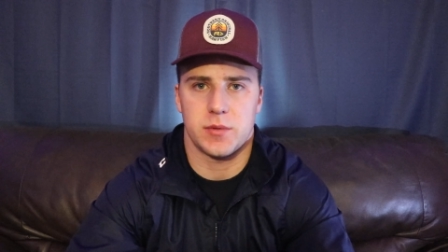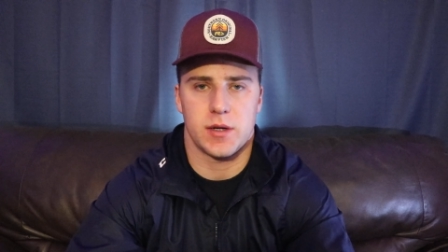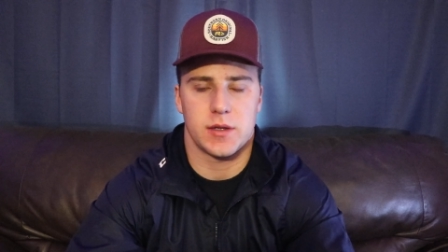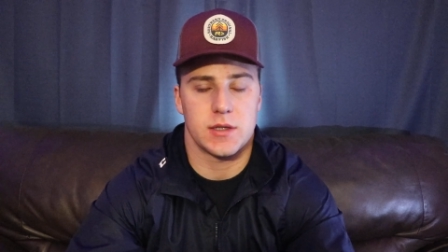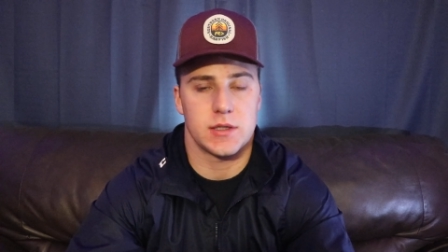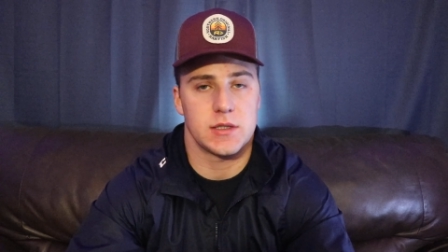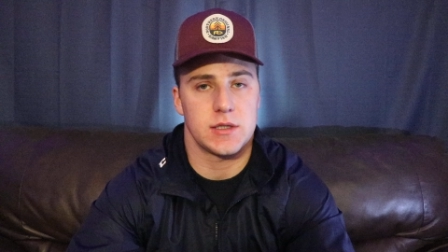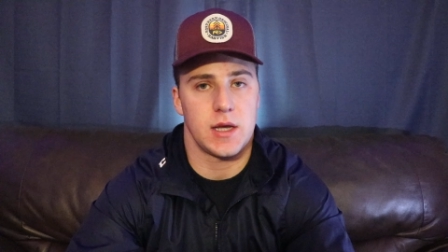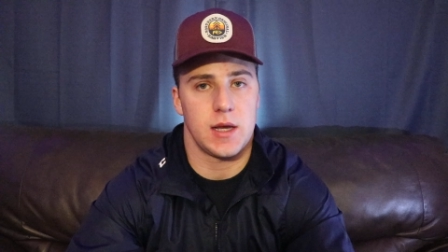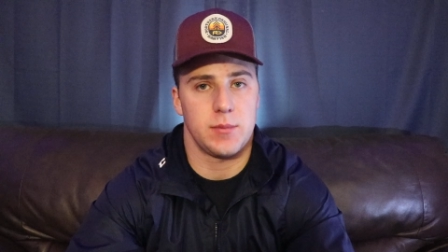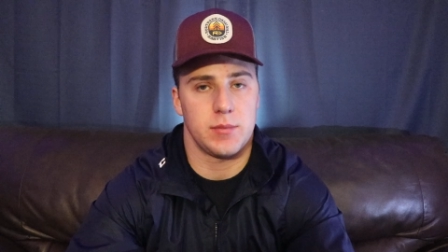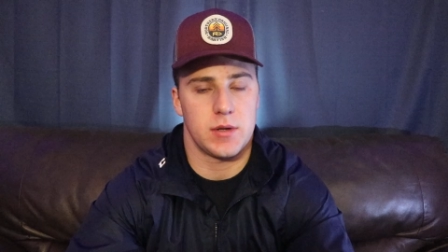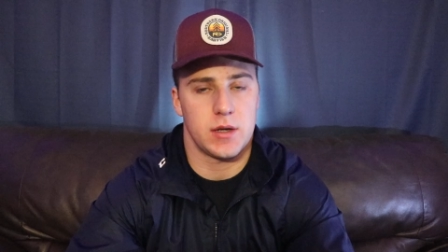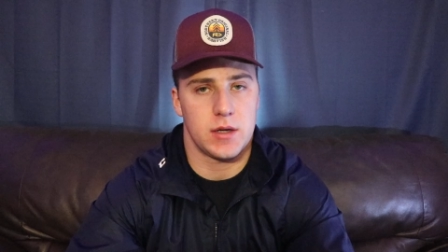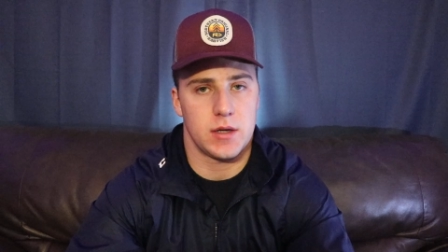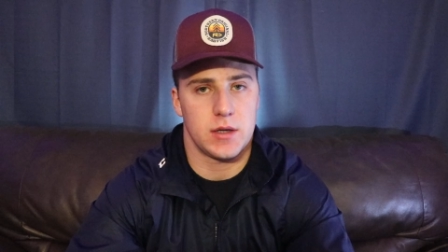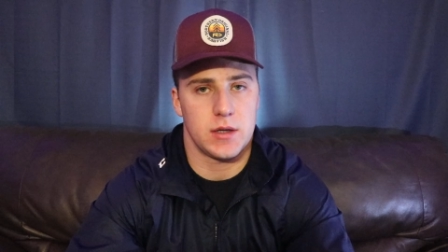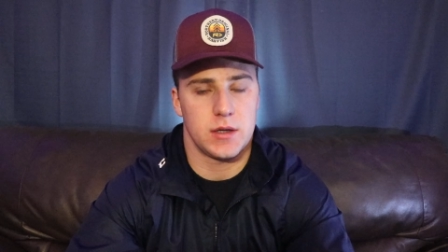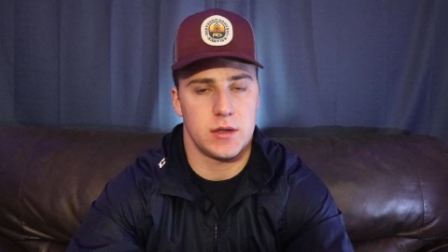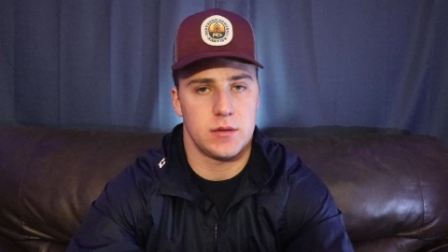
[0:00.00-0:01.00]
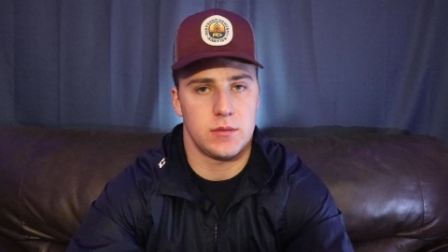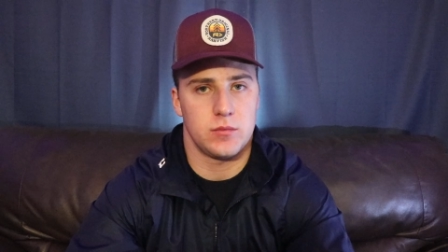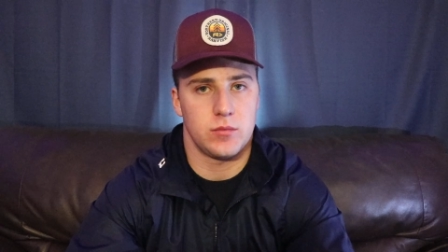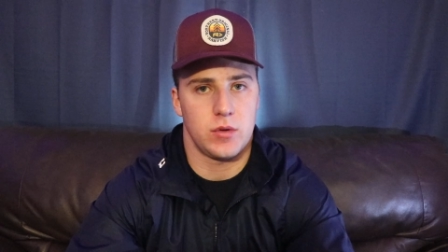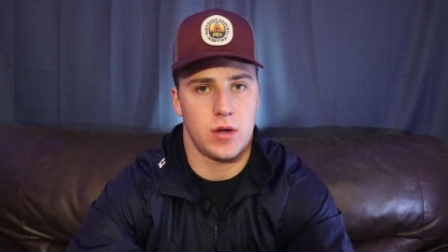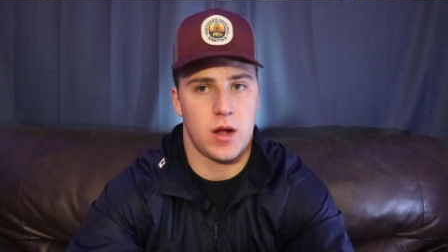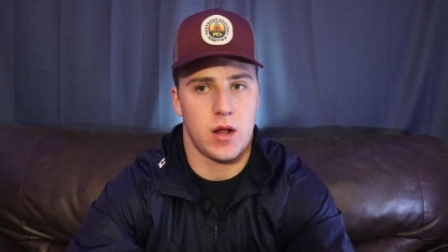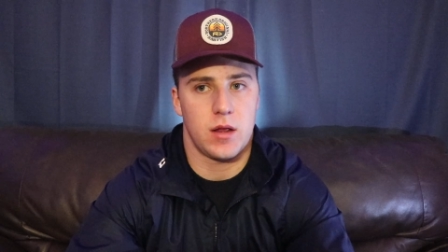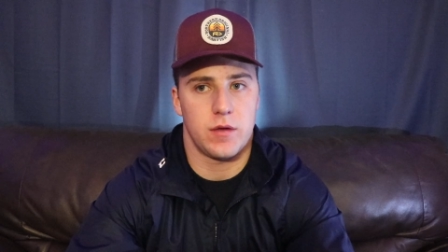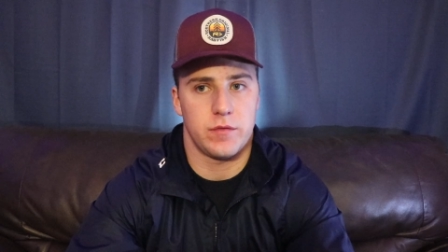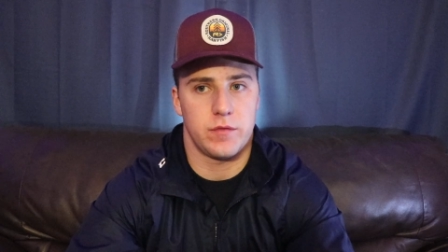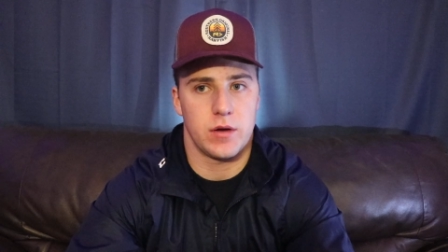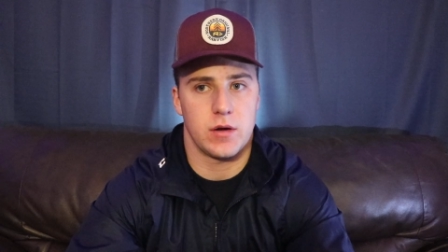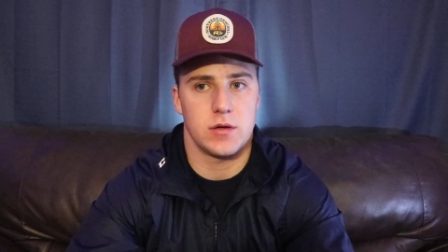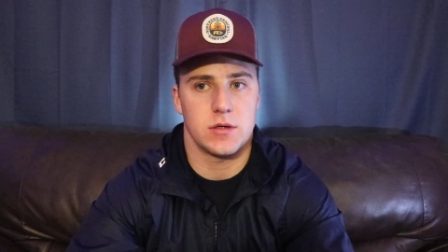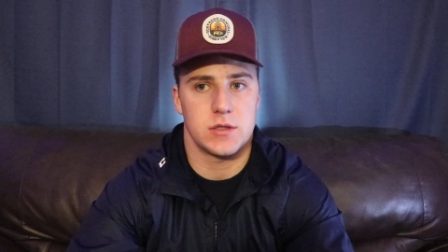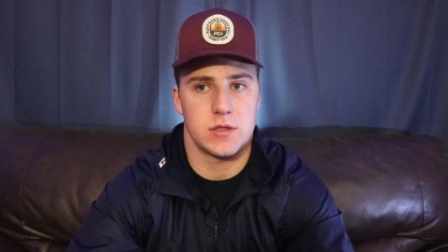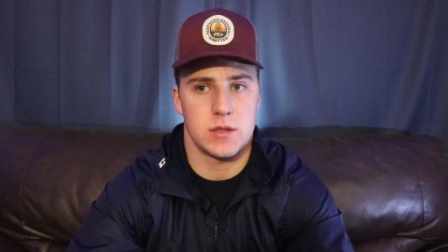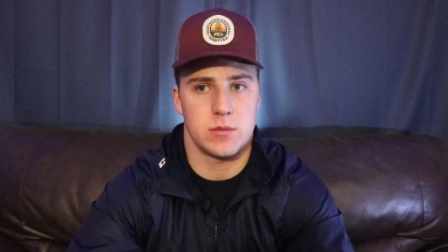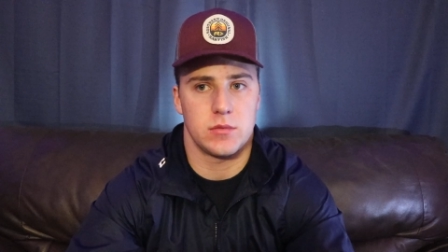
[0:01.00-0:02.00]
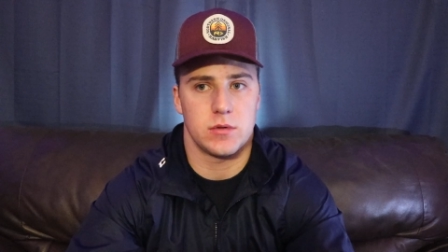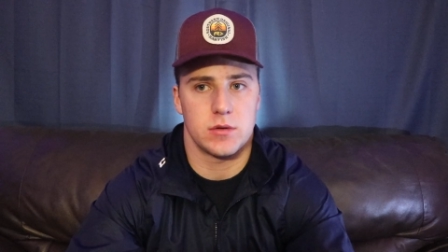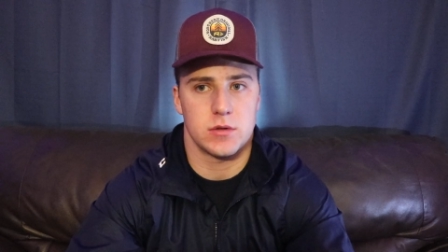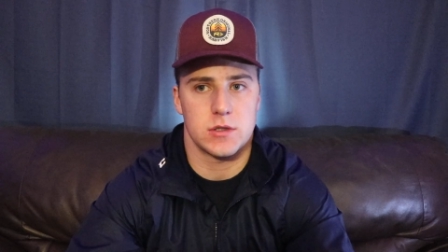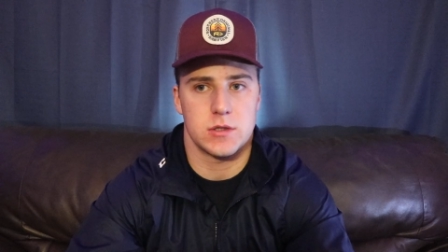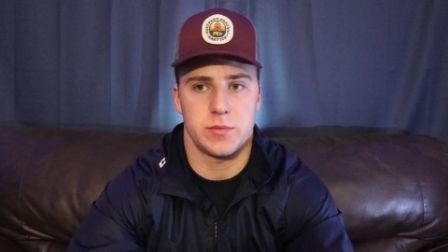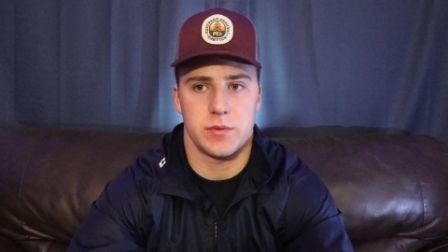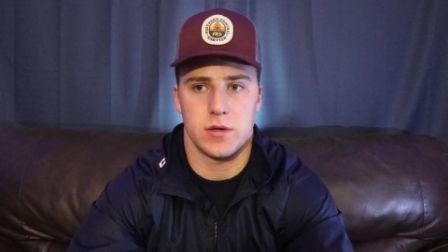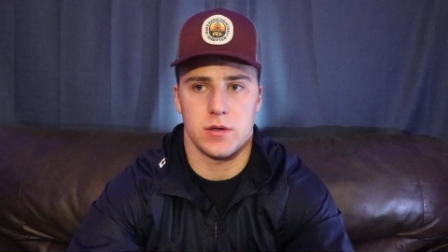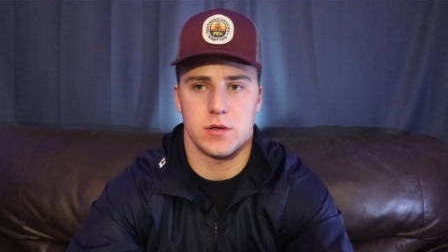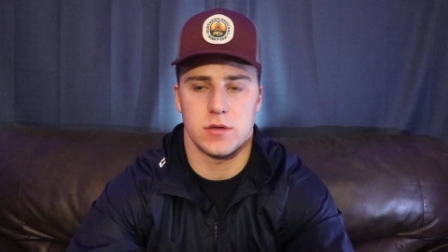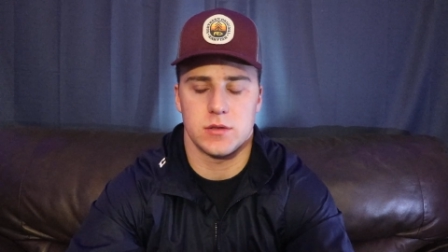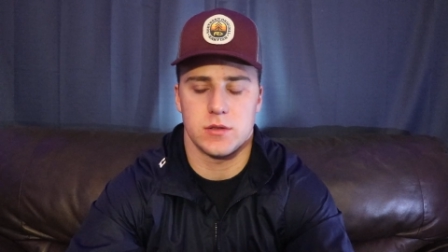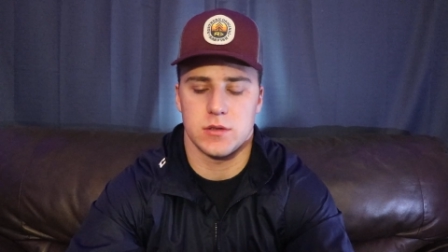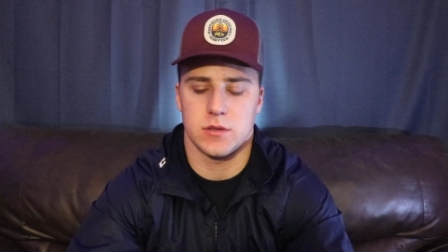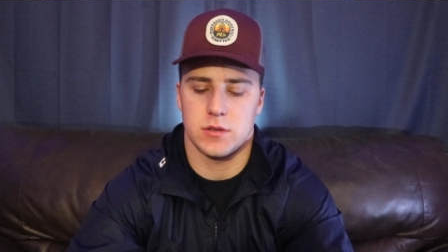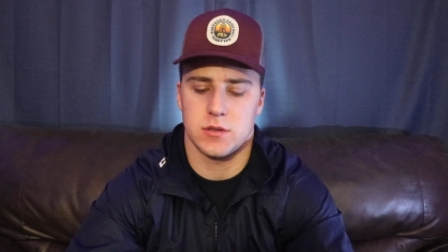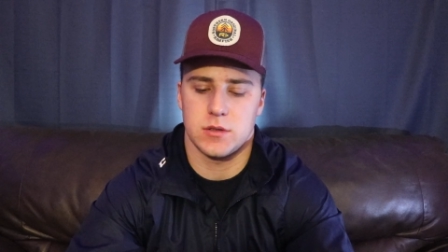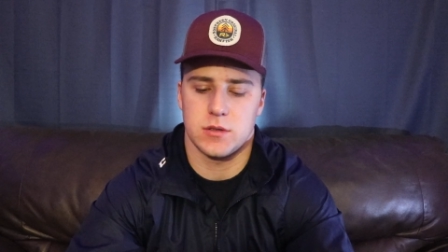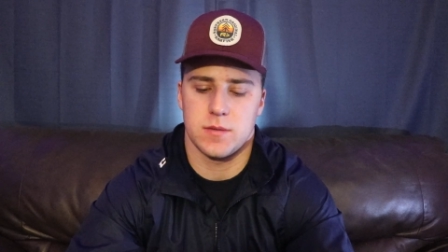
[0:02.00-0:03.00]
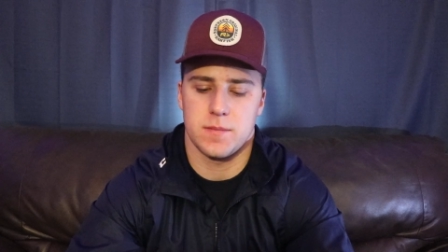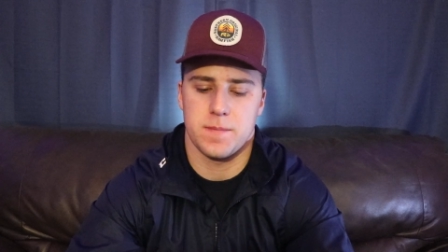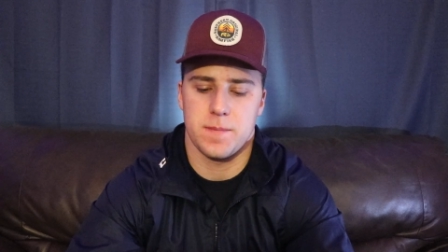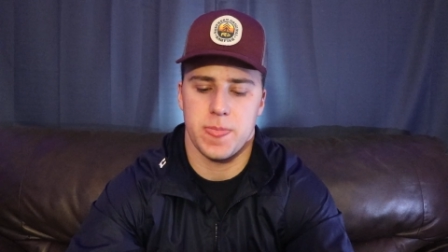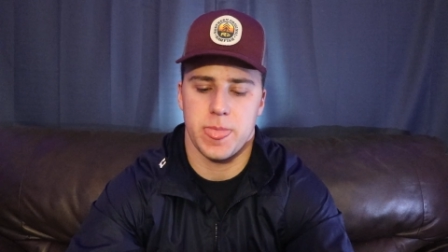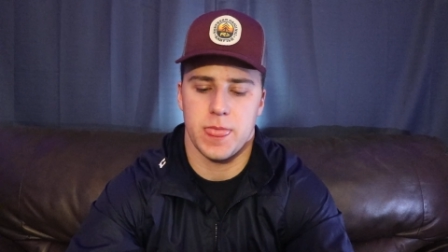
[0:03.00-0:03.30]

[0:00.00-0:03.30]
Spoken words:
but at the same time, we all have very similar experiences,